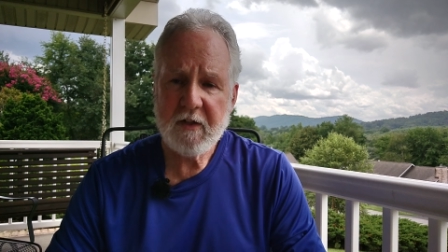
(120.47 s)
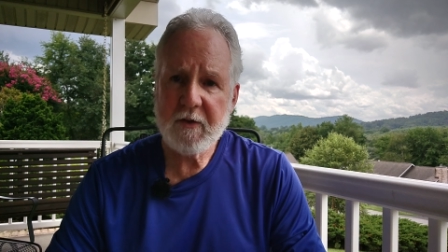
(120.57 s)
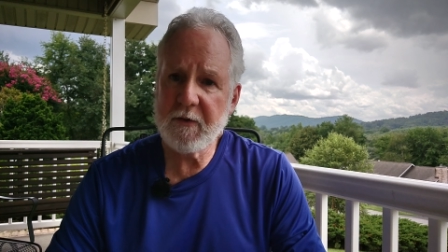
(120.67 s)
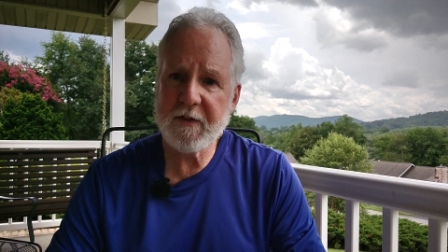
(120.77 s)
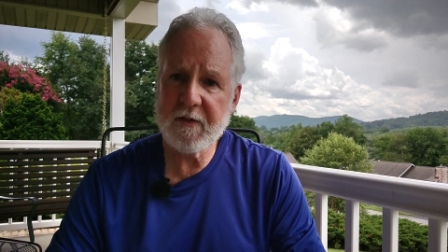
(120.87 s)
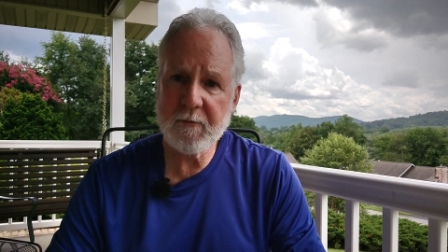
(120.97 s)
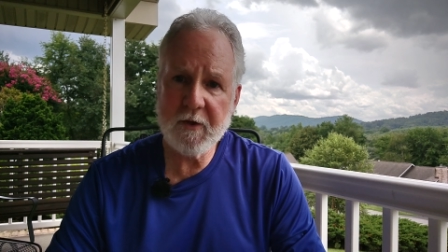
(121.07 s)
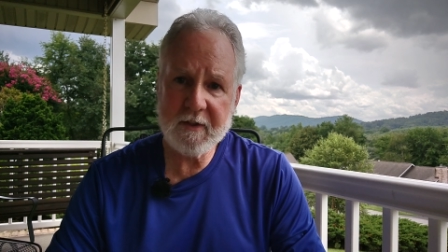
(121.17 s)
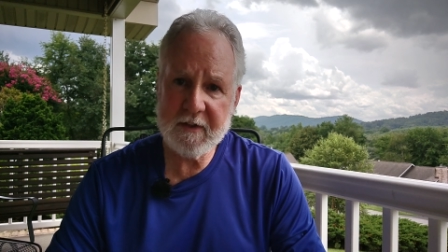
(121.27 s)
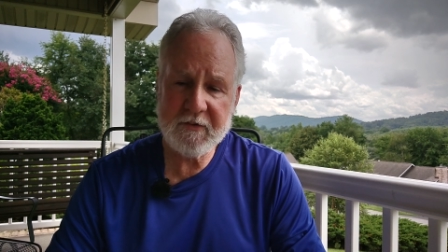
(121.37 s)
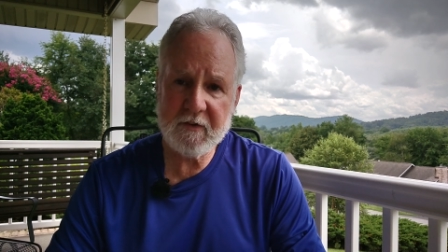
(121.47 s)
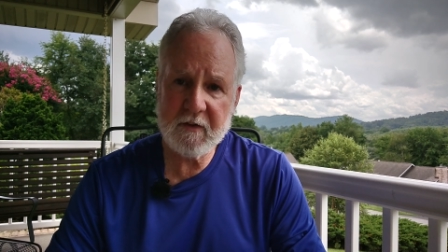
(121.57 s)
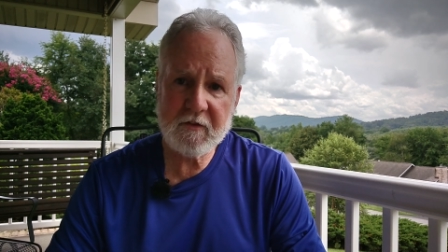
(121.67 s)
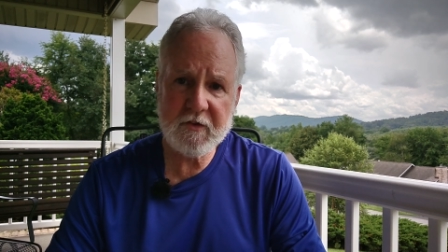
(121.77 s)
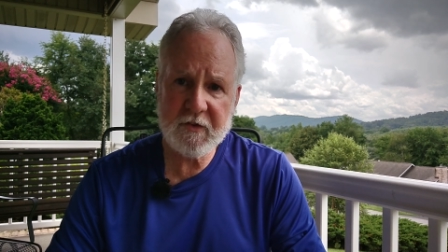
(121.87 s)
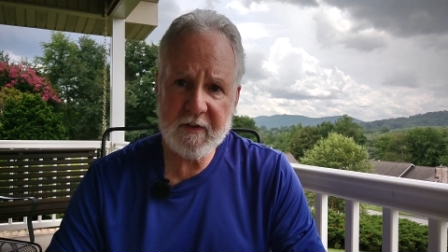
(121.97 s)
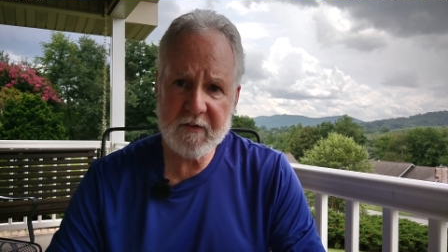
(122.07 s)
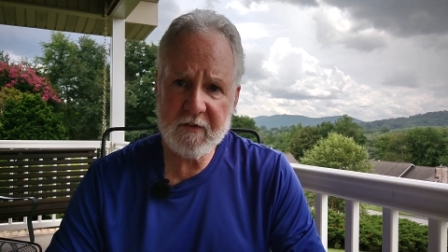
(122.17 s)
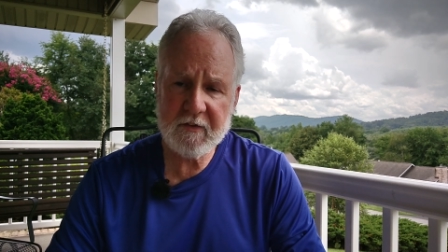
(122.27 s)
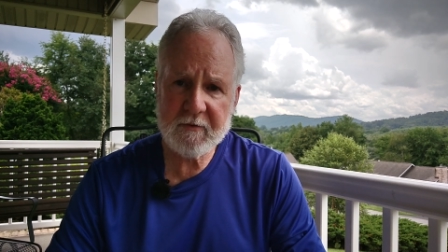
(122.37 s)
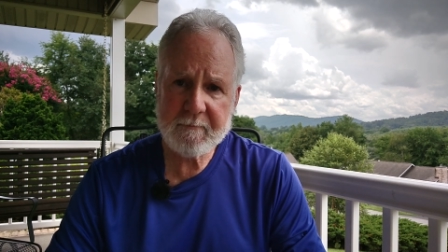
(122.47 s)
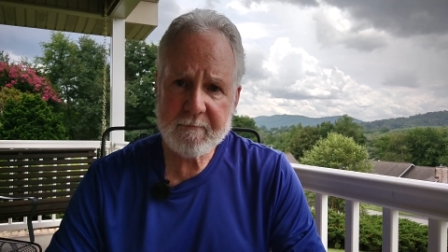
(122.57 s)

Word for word: who didn't want to listen to Jesus.